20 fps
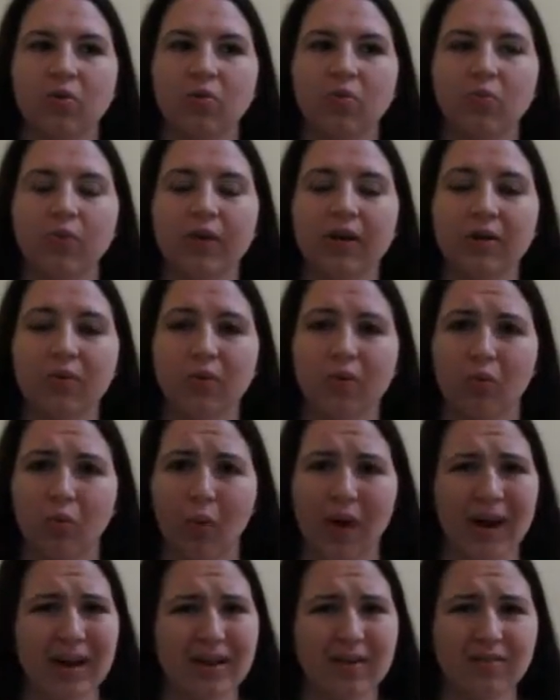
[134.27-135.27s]
we were
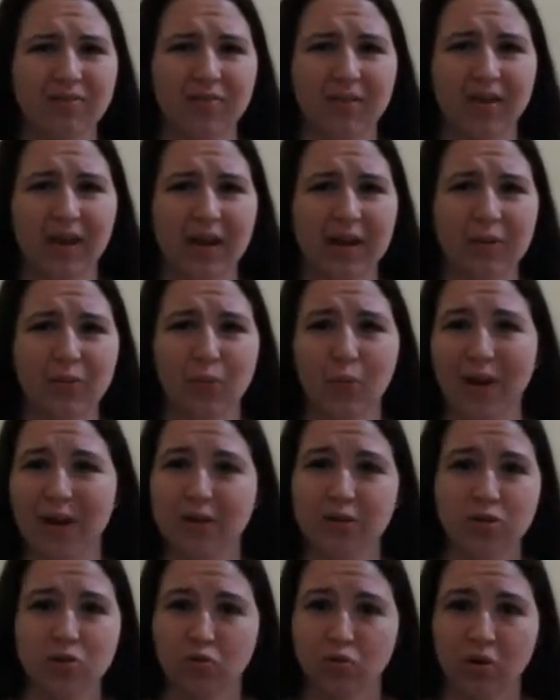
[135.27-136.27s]
waiting for
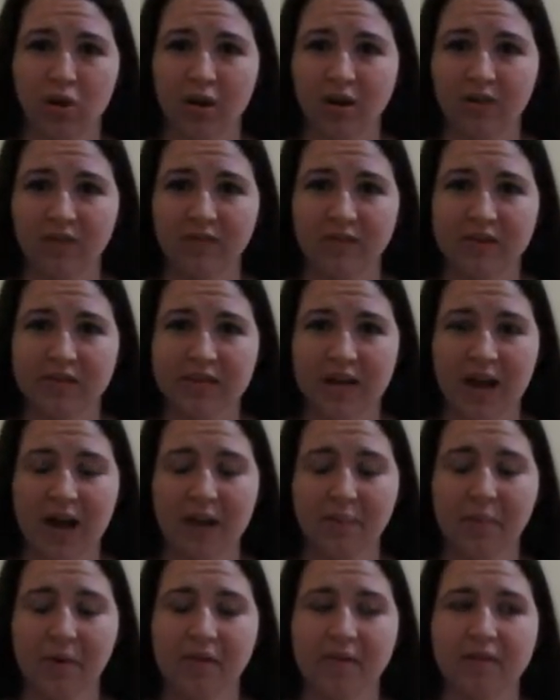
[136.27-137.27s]
way too long of a
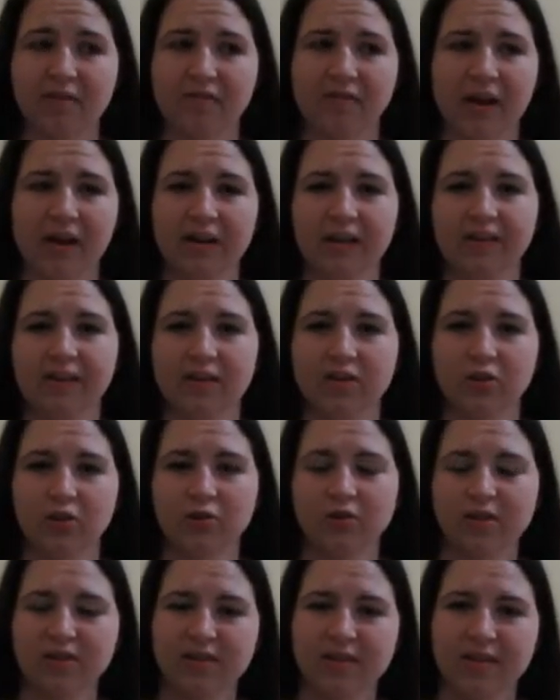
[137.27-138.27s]
time, and then finally they
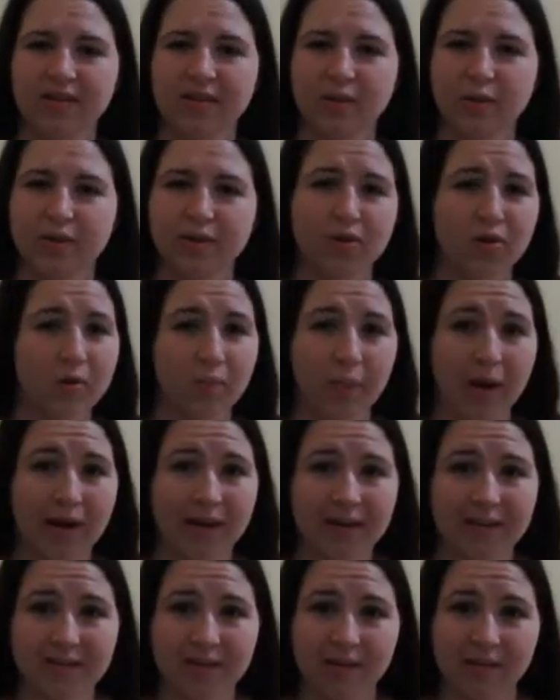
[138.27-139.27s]
told us that they were doing
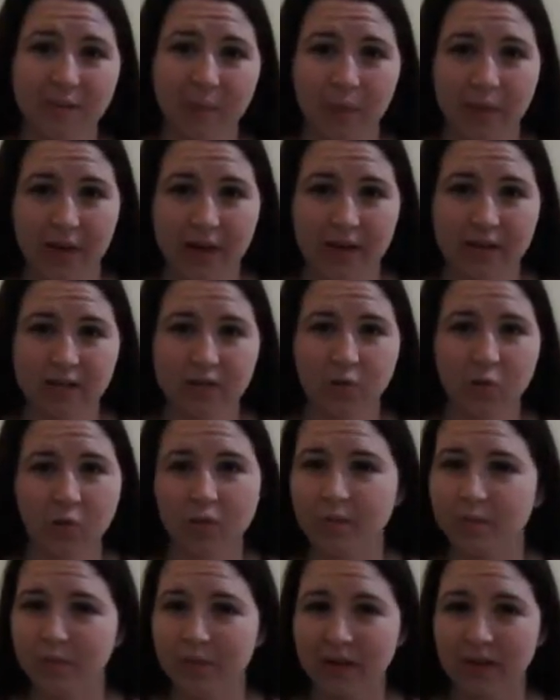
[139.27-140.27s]
maintenance on the plane, so it
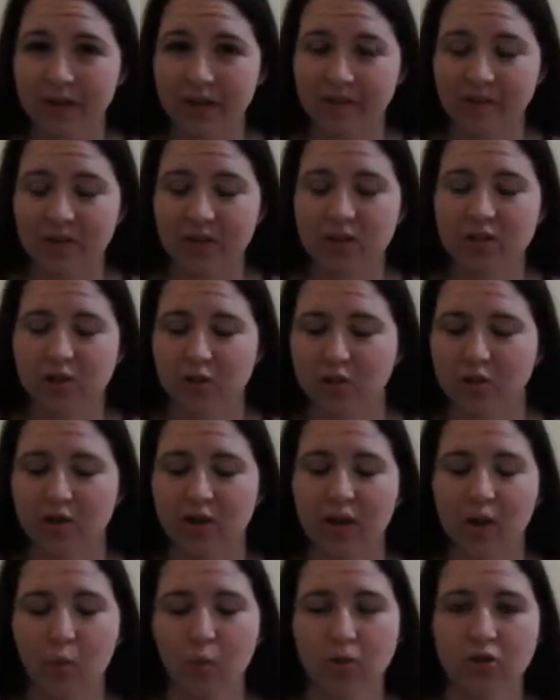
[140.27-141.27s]
wouldn't be leaving, so they're
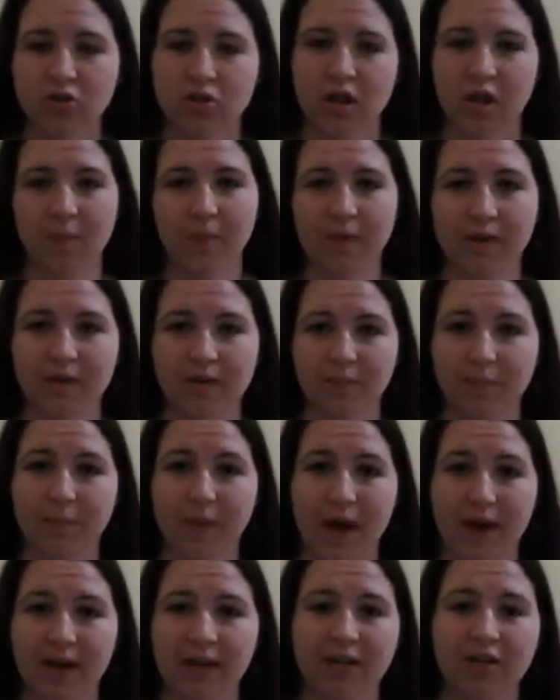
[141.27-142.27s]
like, we'll check
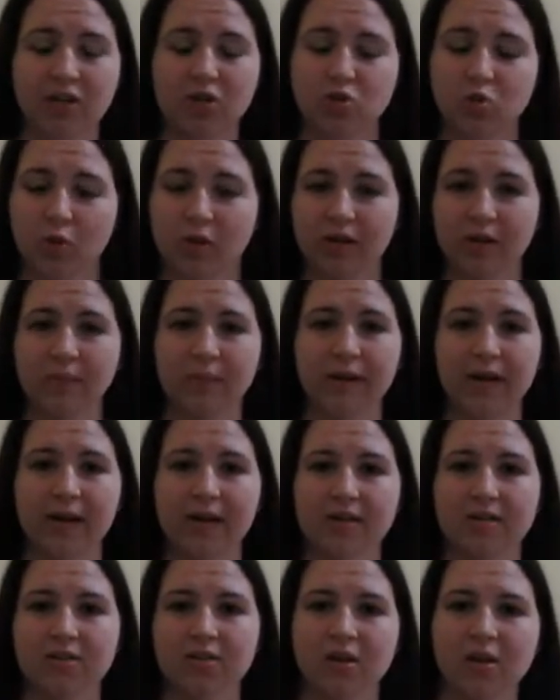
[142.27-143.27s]
back in 20
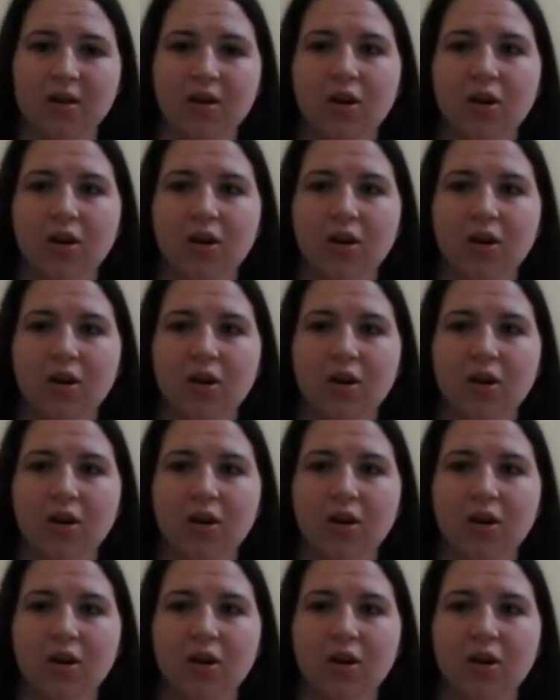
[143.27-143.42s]
minutes.